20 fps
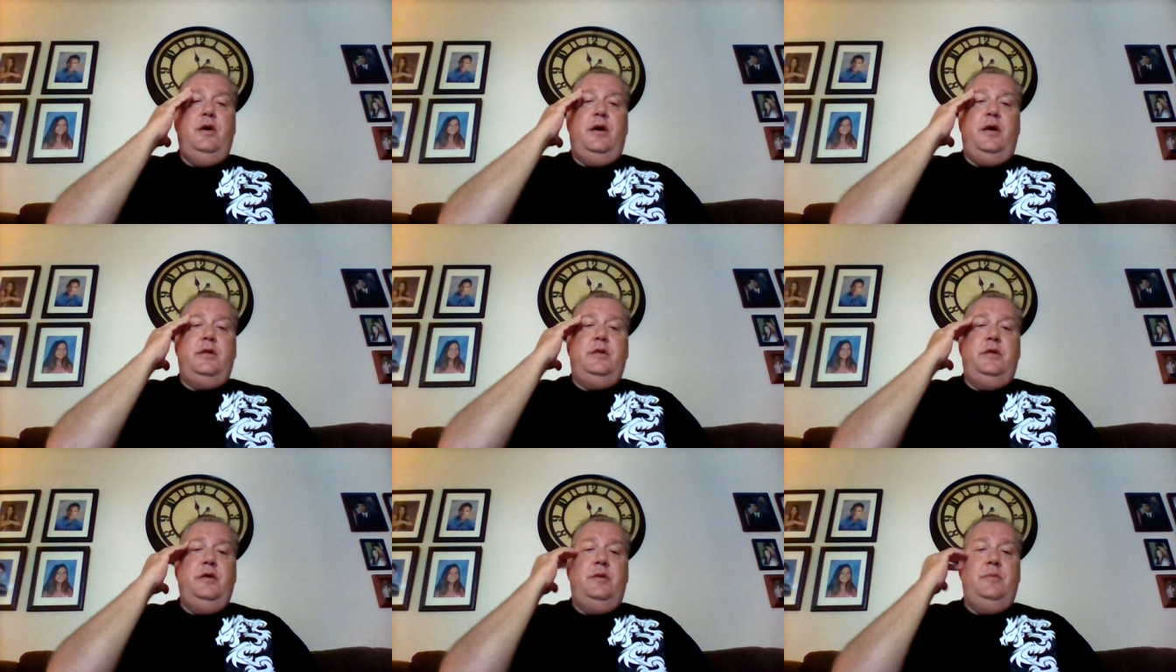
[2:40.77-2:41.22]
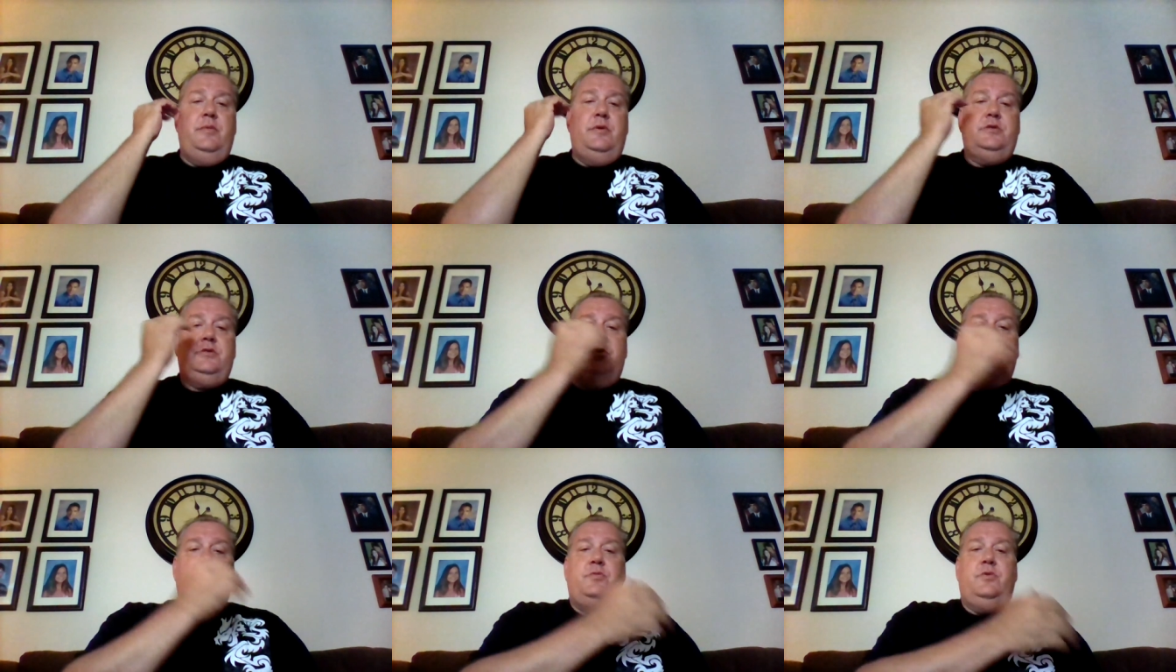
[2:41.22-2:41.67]
I did
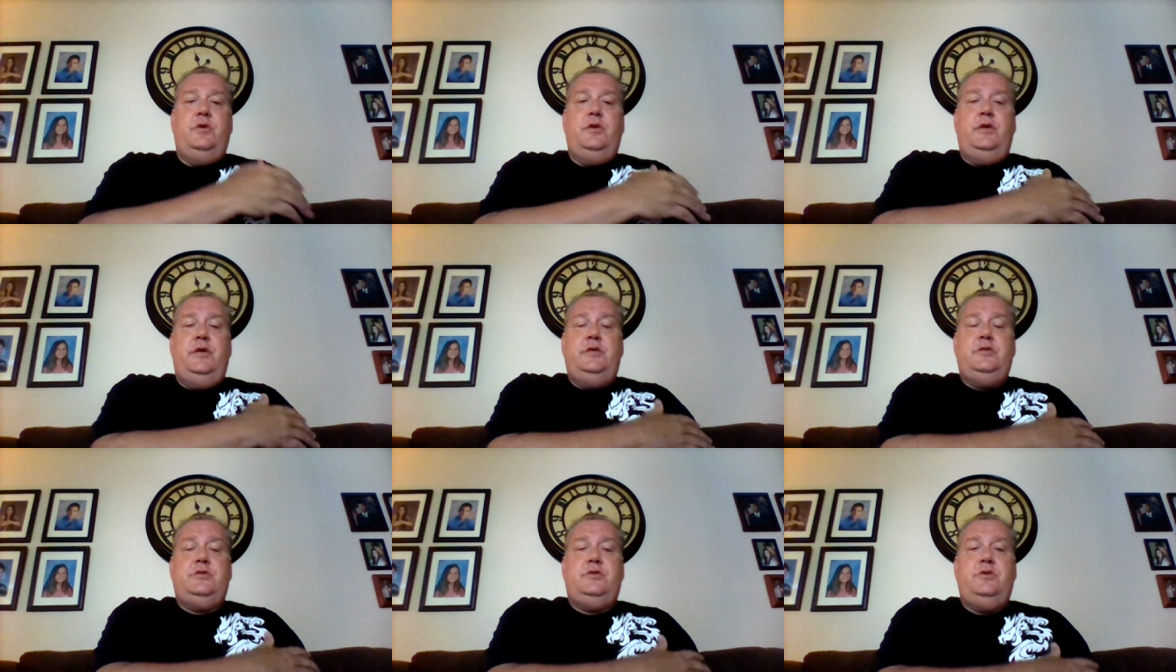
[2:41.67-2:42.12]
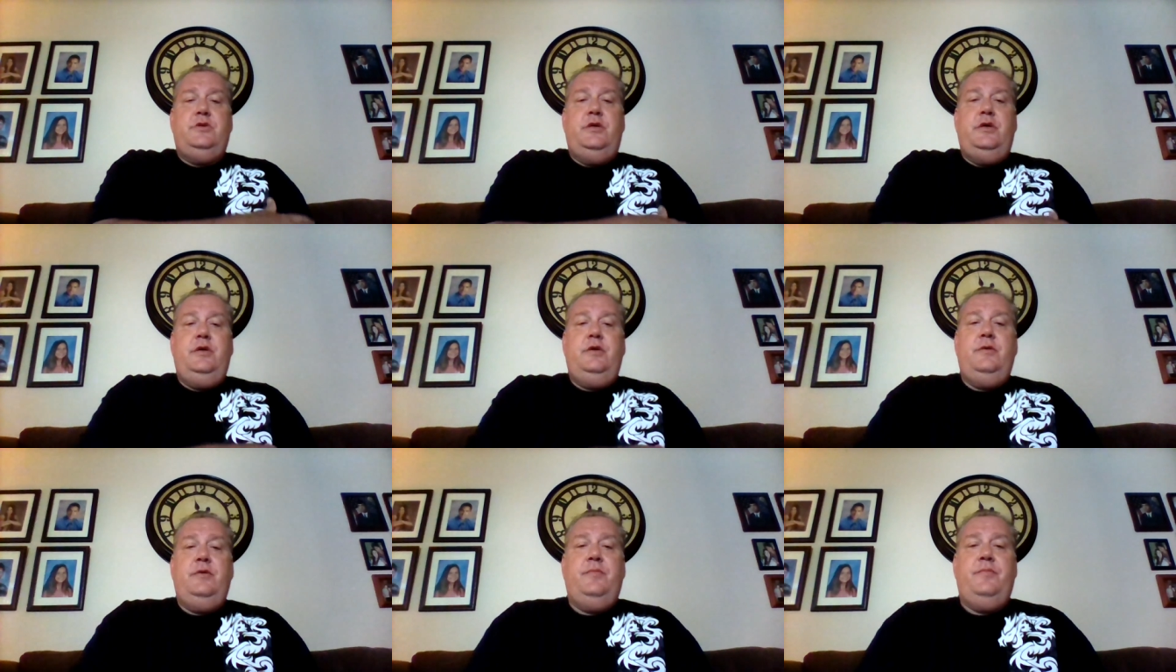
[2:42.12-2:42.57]
mention one
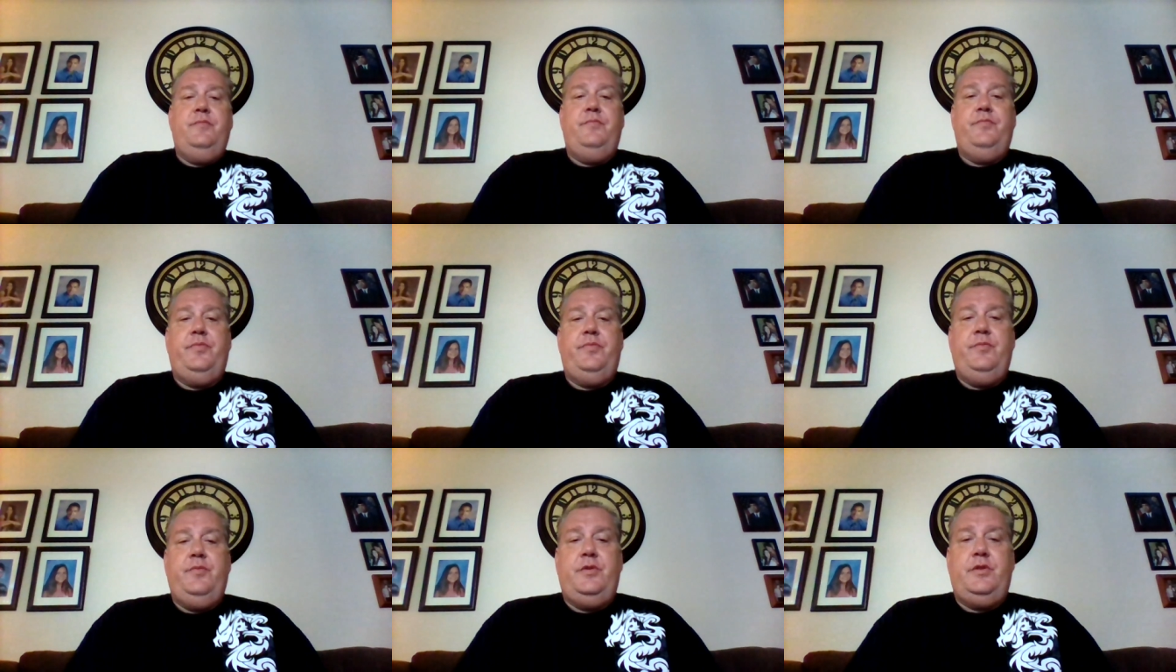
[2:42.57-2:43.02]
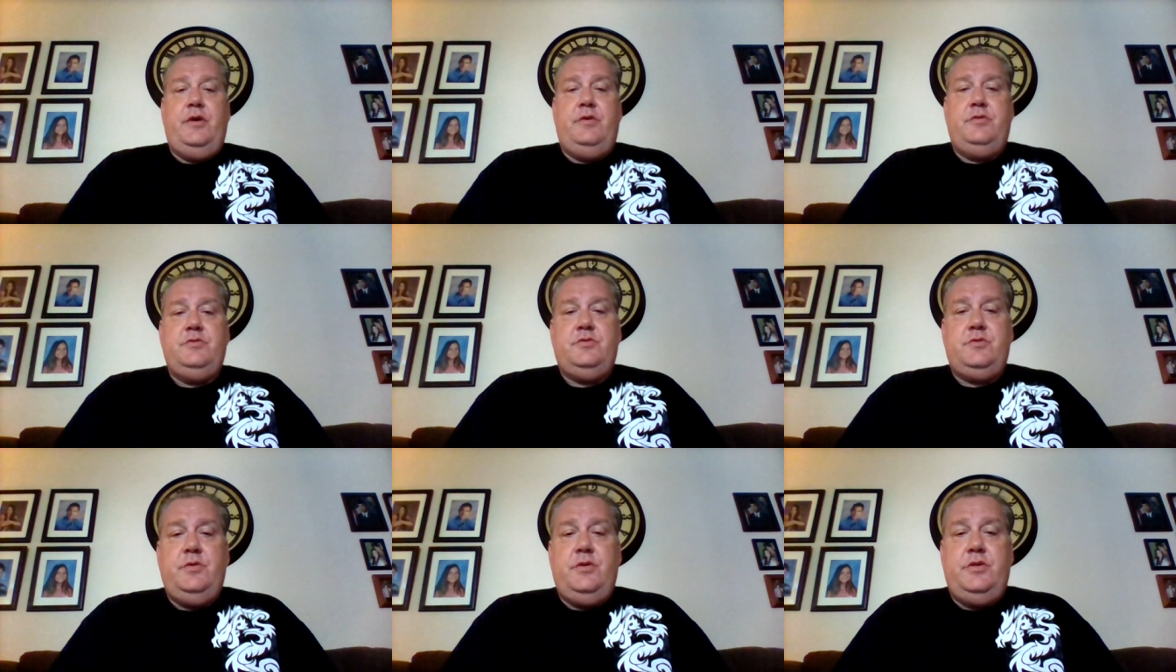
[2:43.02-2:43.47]
yesterday, but that
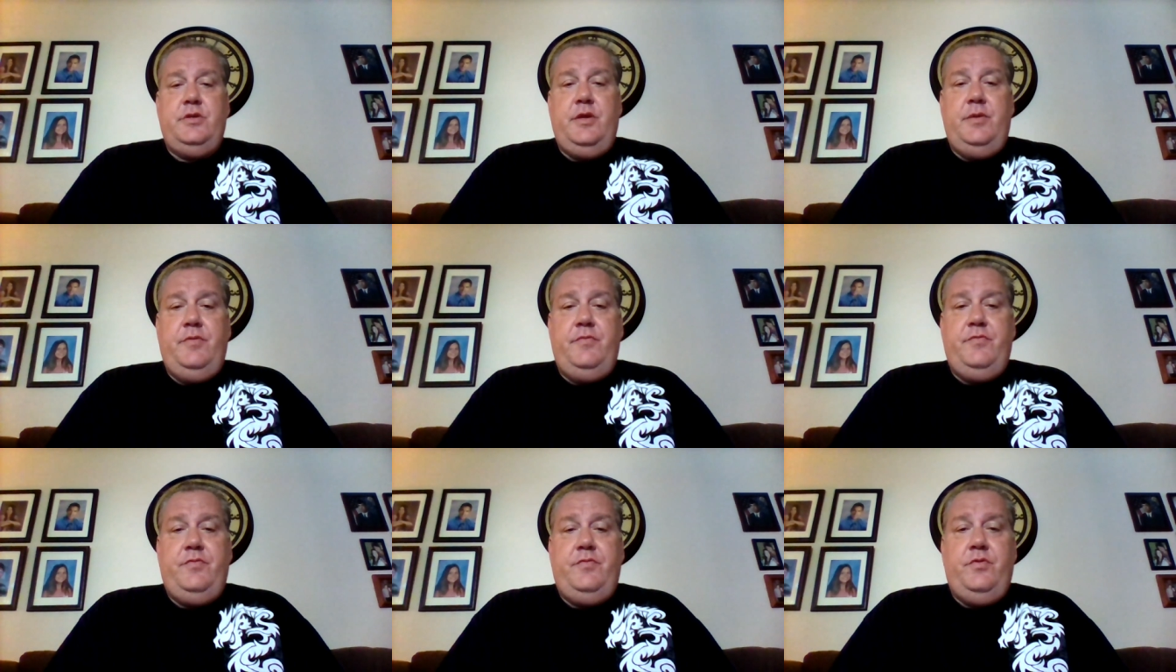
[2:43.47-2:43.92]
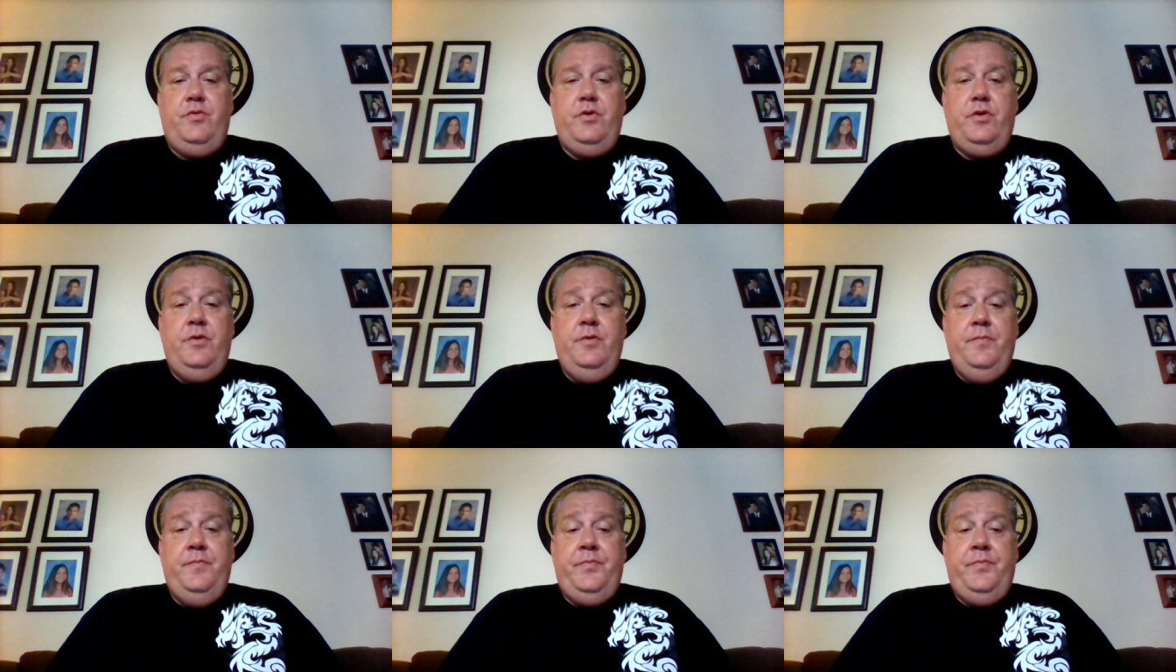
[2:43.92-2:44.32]
was from the day before.